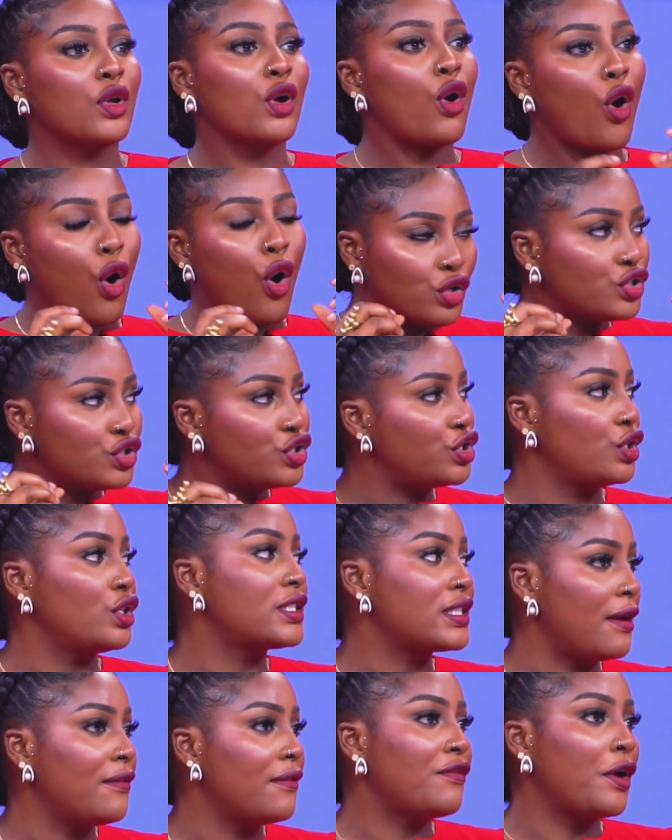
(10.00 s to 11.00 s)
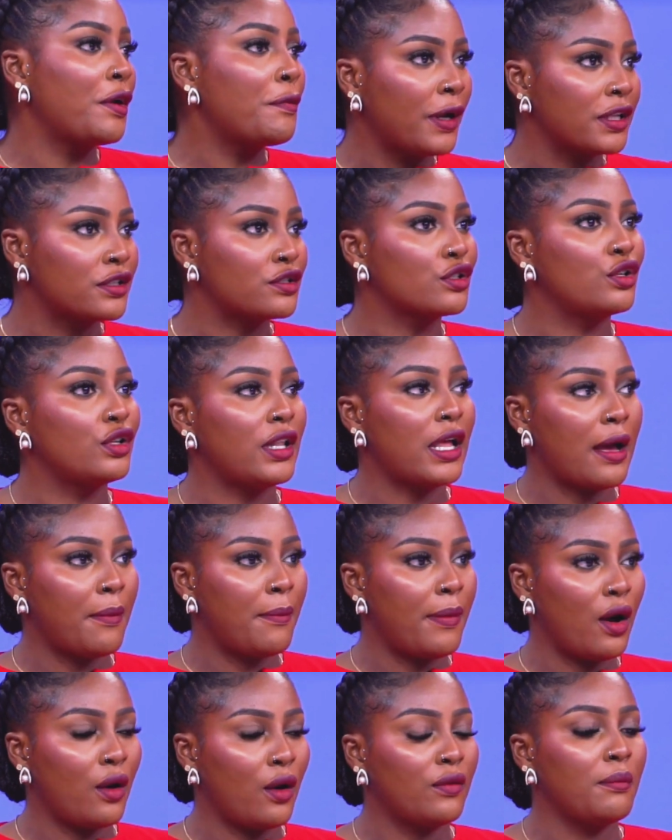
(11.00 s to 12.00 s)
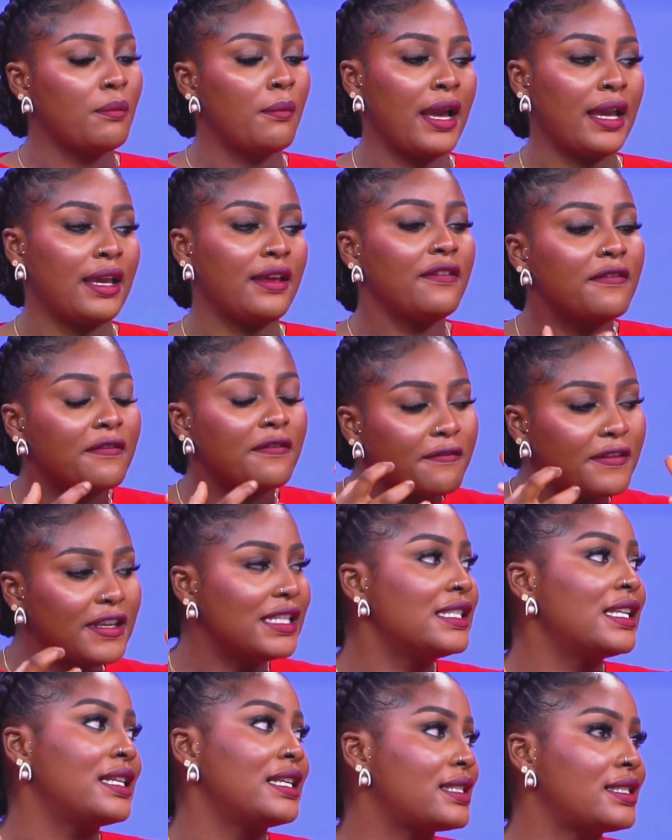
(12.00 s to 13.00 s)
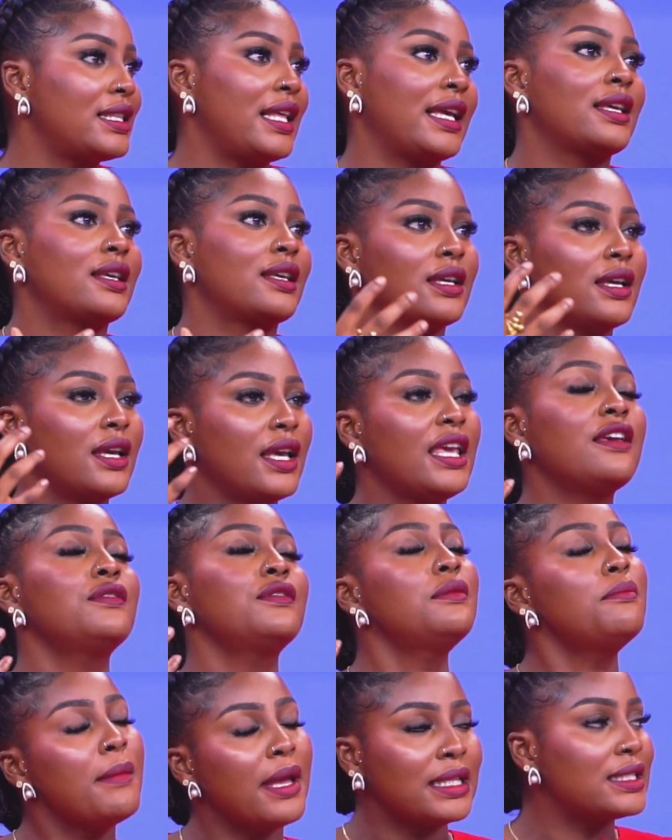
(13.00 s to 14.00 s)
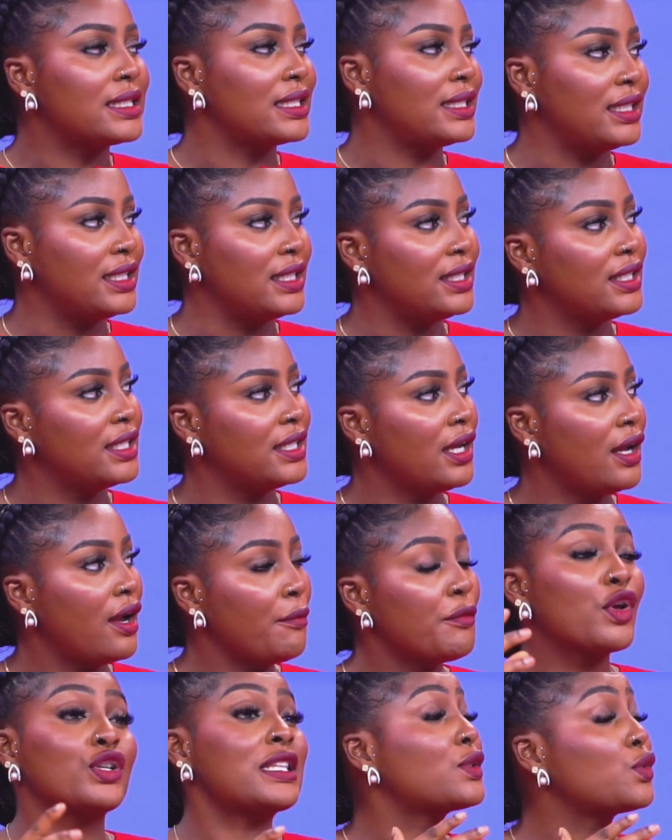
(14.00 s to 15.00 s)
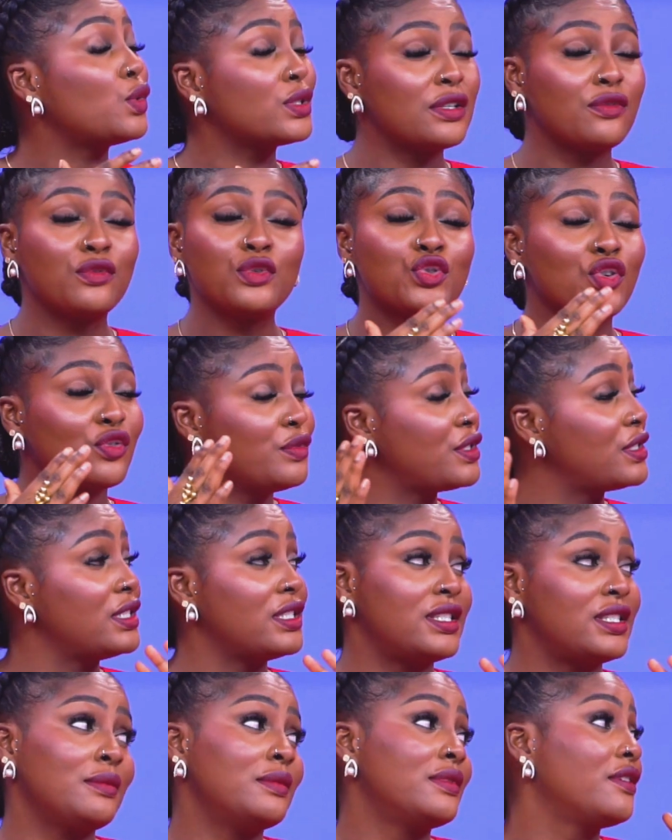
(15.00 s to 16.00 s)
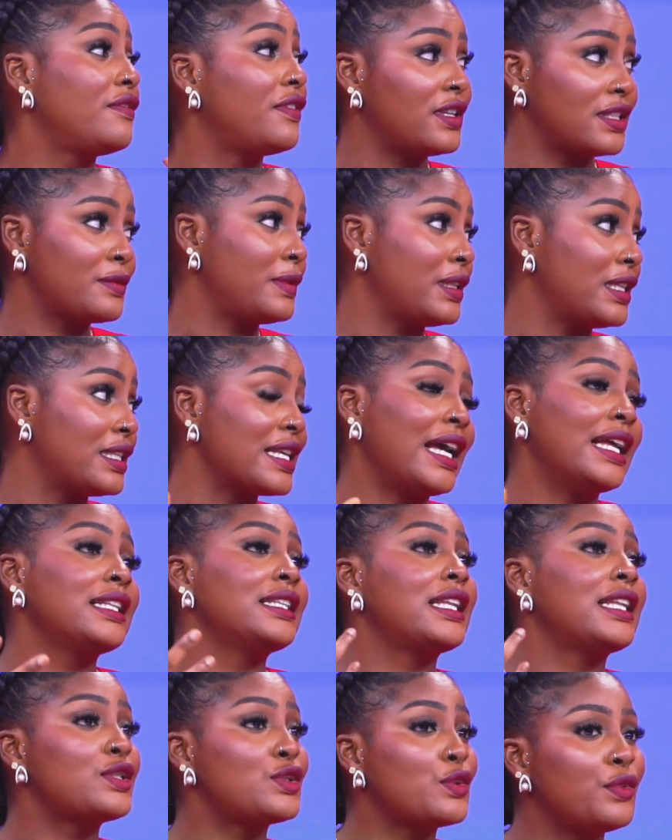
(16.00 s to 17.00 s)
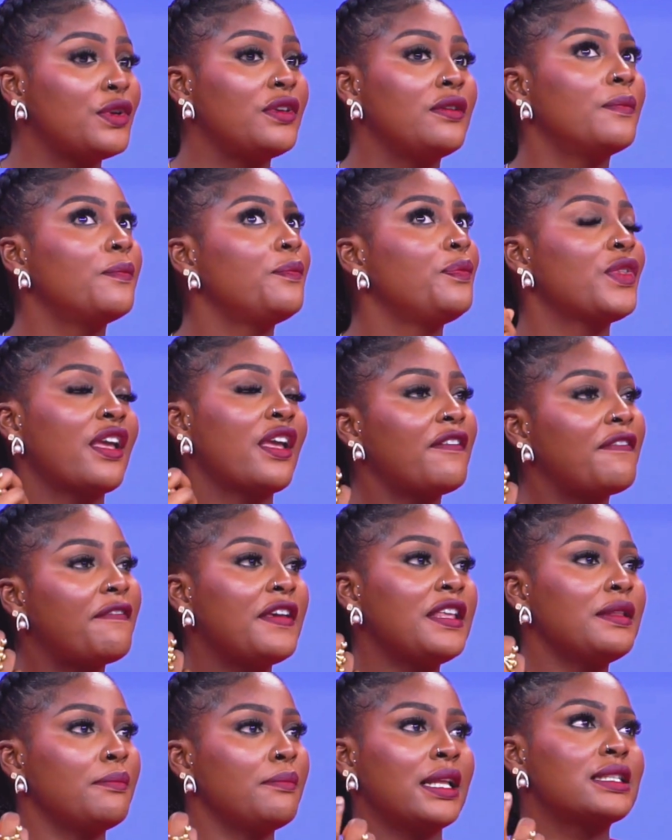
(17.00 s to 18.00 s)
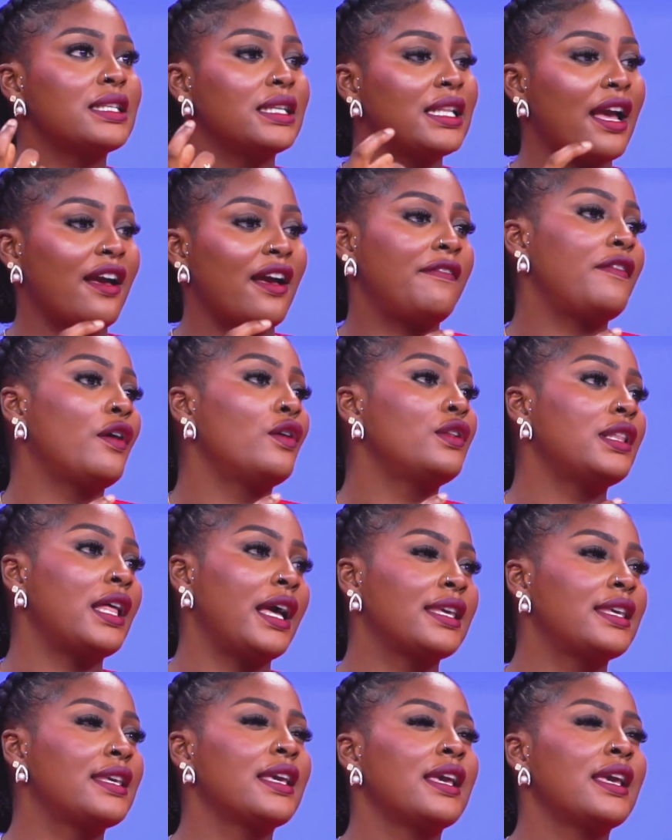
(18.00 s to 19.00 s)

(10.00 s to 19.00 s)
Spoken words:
conscious and very particular about my fitness, like even mentally, because that's what even drove me to the gym in the first place. I needed to be fit mentally. I felt like